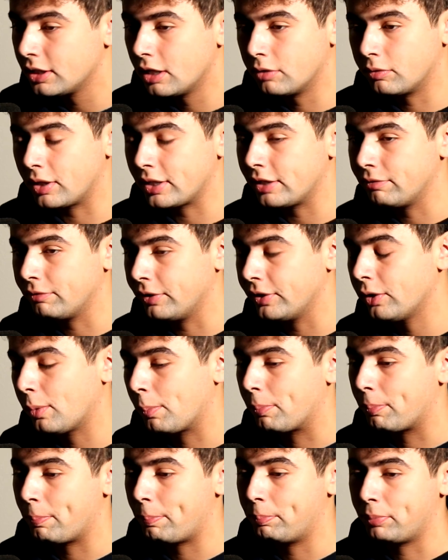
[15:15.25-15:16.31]
running real
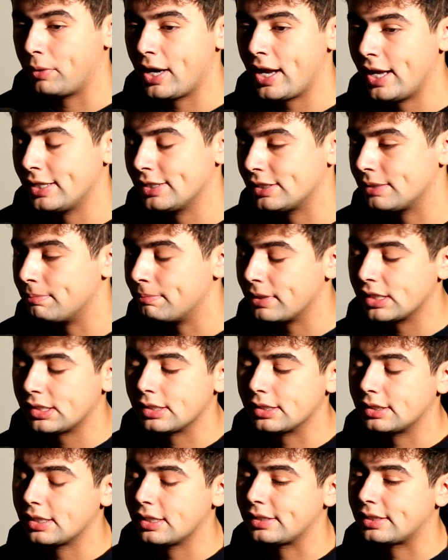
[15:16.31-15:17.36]
brands and
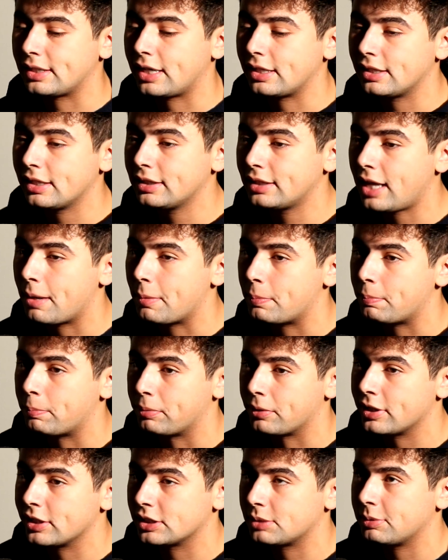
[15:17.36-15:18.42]
businesses. And I think that
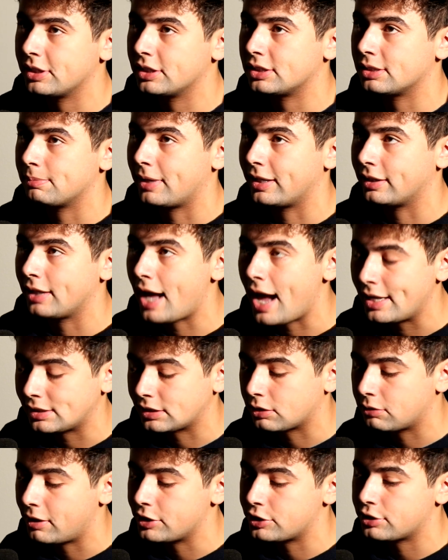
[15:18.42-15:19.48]
brings me into my last
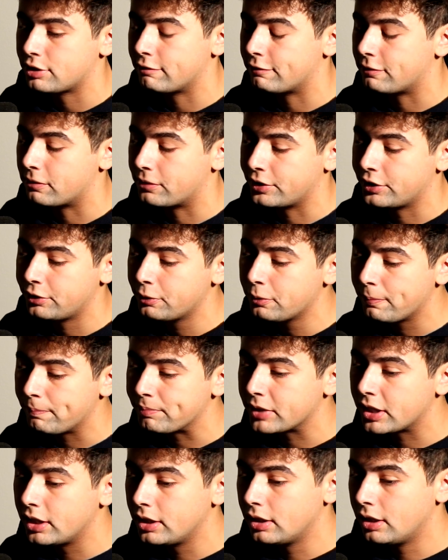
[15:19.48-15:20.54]
question for you.
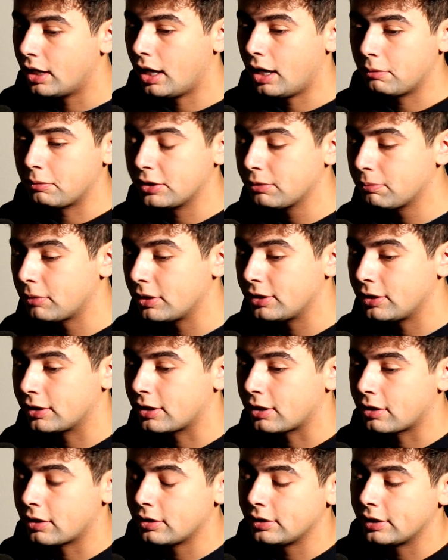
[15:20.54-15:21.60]
With what you're
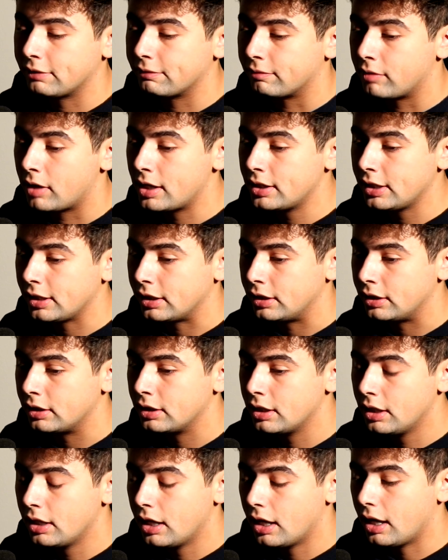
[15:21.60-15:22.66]
currently running,
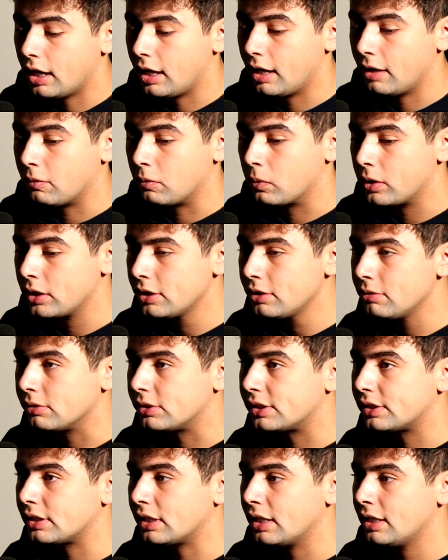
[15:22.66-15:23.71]
where do you
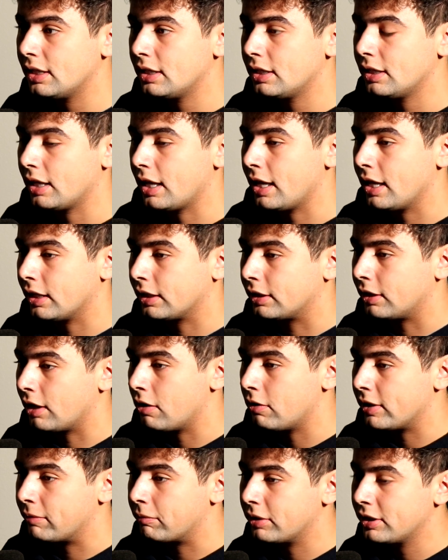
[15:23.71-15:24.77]
see it
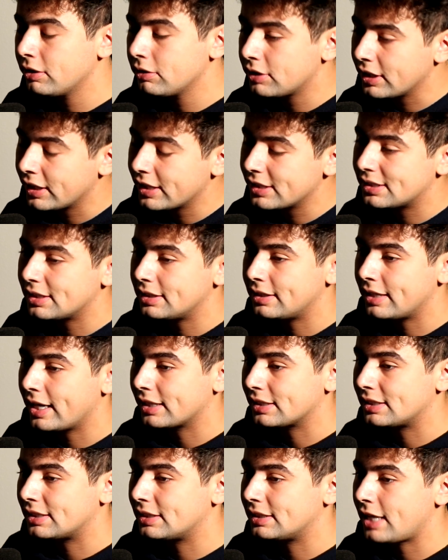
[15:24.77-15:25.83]
going? What do you think is the next
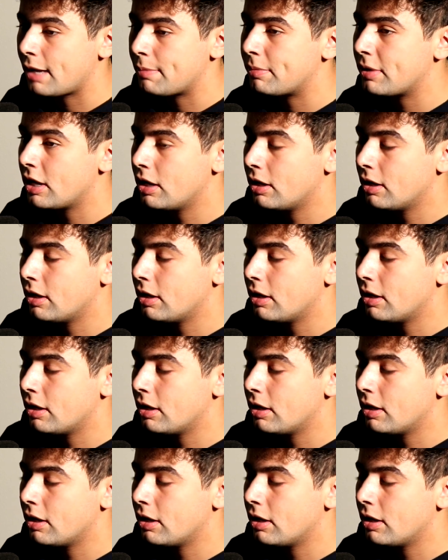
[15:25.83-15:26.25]
step